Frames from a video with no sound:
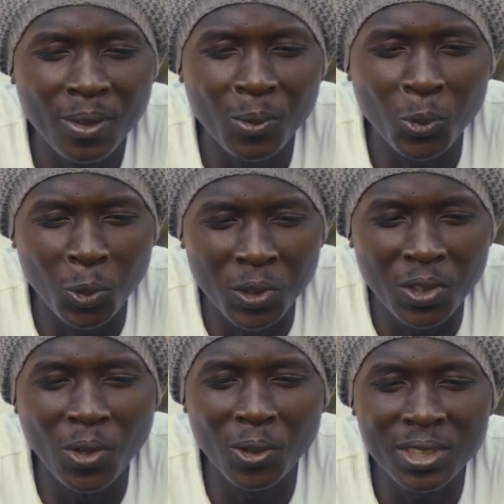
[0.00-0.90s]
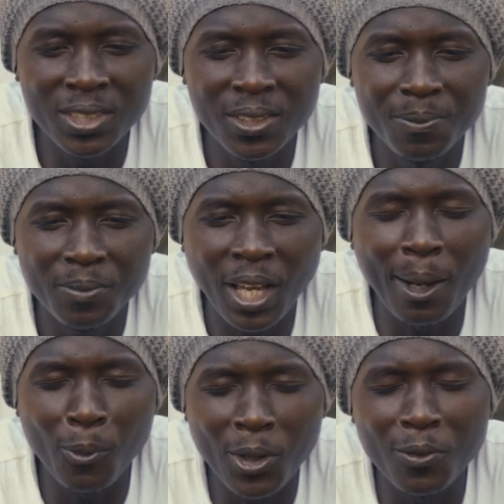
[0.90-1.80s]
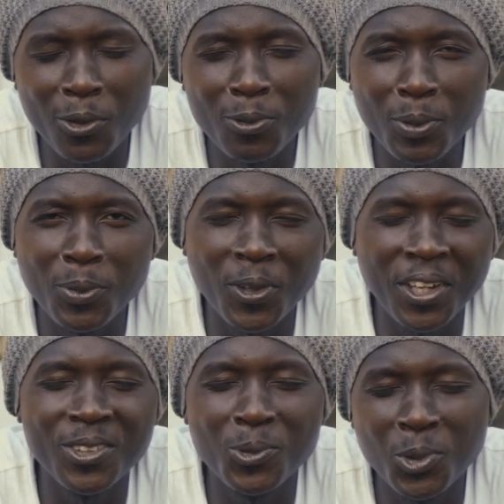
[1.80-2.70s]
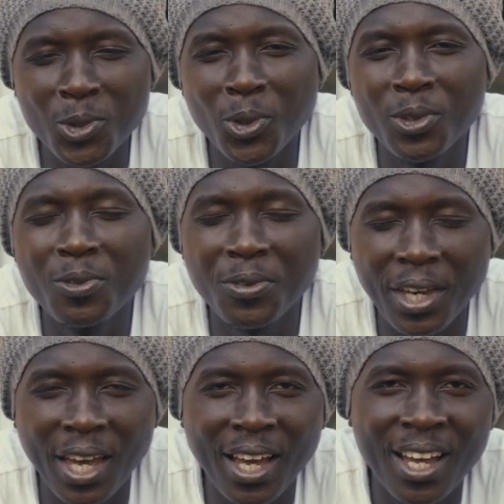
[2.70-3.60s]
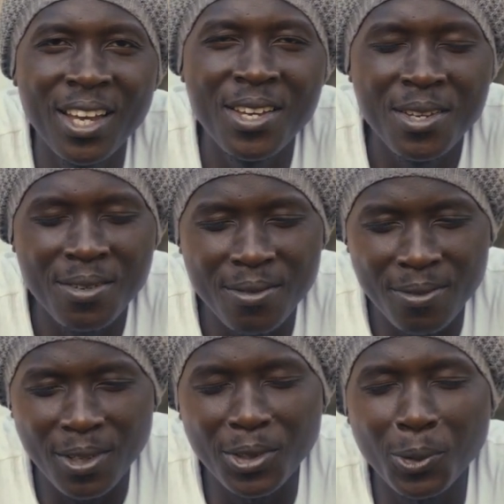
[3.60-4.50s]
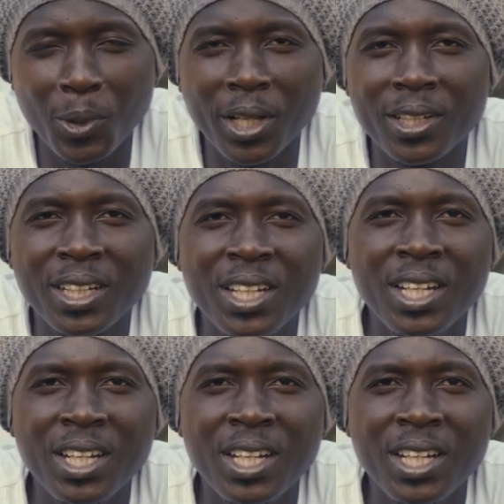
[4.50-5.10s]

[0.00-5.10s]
would not, I'm one of those people that would not fare very well